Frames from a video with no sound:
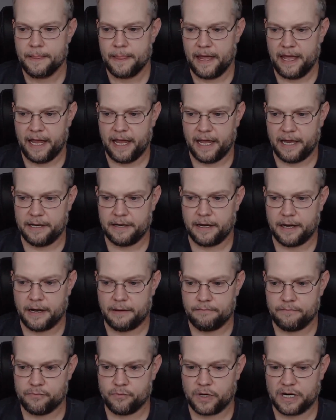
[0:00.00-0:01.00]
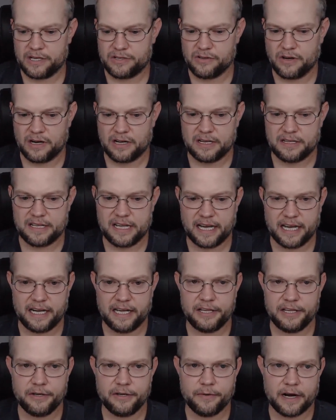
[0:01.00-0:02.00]
And when I started digging
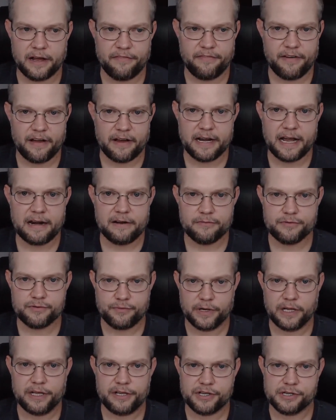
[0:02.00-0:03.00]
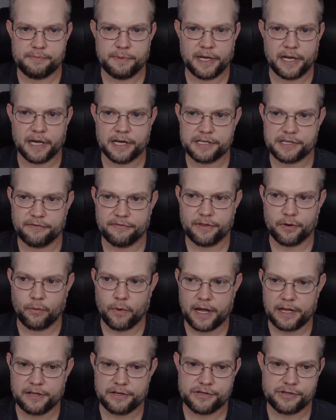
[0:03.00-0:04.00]
into it, I found out it was really just because of the
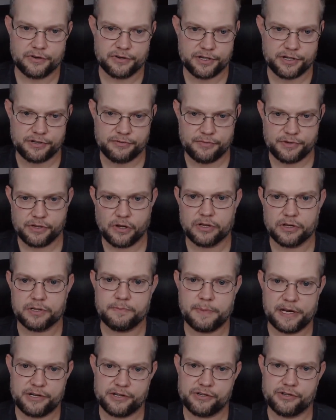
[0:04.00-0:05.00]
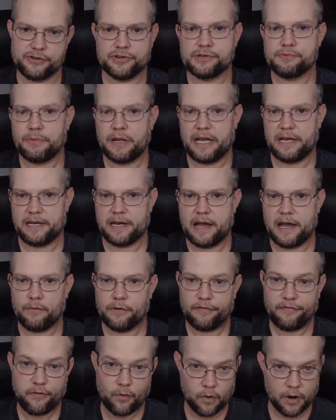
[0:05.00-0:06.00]
way the search engine results pages are displayed now
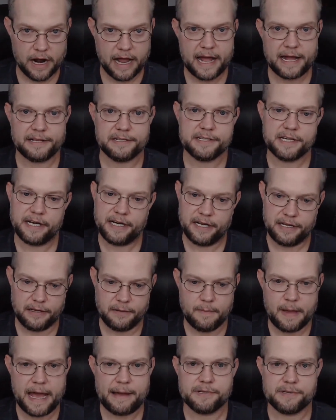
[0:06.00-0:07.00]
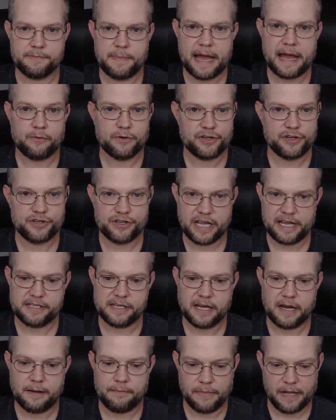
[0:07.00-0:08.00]
with 4 ads and in the maps pack, which takes
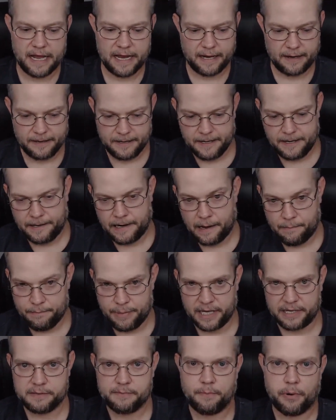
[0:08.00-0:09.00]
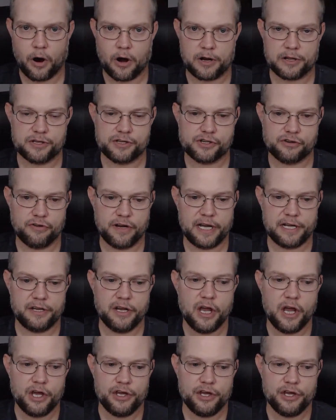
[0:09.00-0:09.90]
up like a big part of the screen.